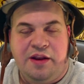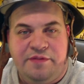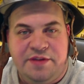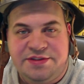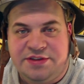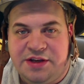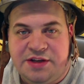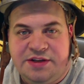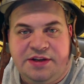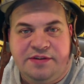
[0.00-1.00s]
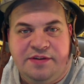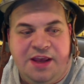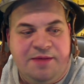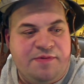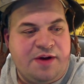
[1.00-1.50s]
on this end and
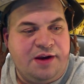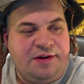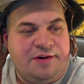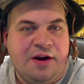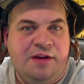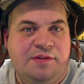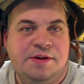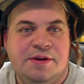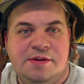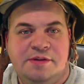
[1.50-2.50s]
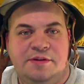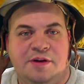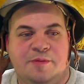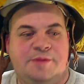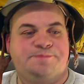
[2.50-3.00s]
keep fighting, all right? Talk
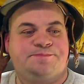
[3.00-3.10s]
about.